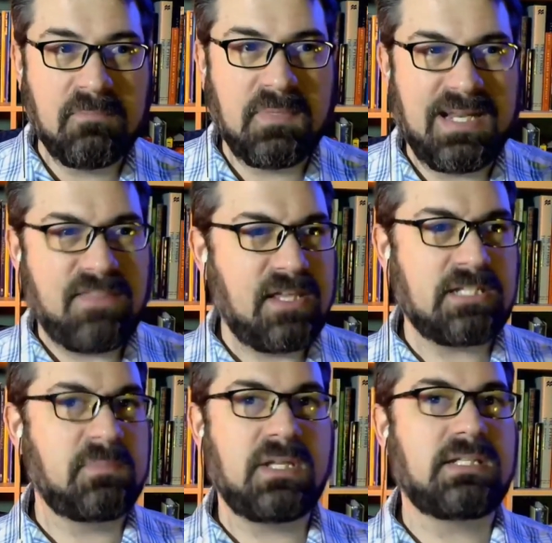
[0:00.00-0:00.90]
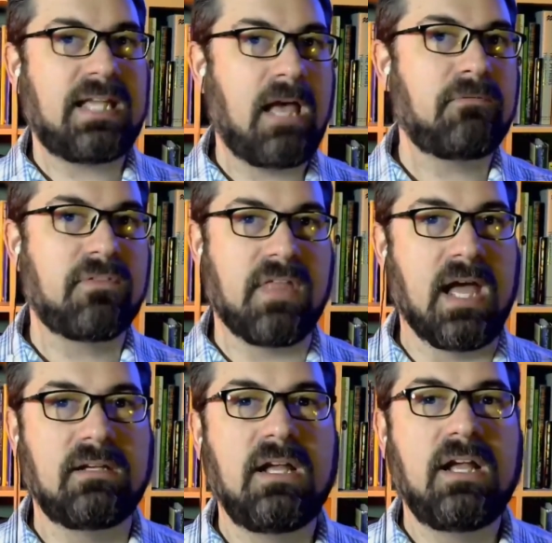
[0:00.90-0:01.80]
But atheism doesn't account for
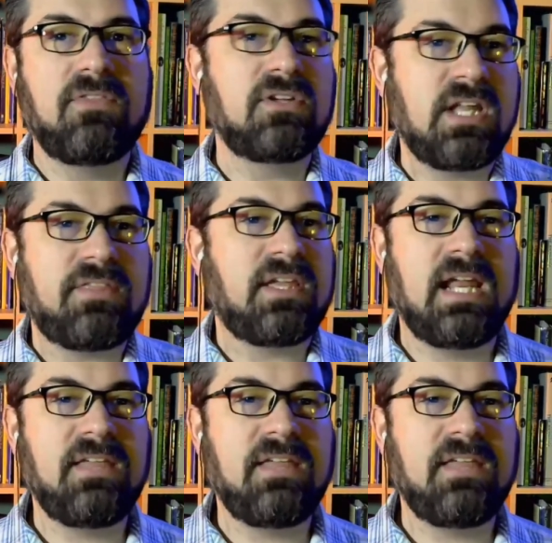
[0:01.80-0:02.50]
that. There's nothing in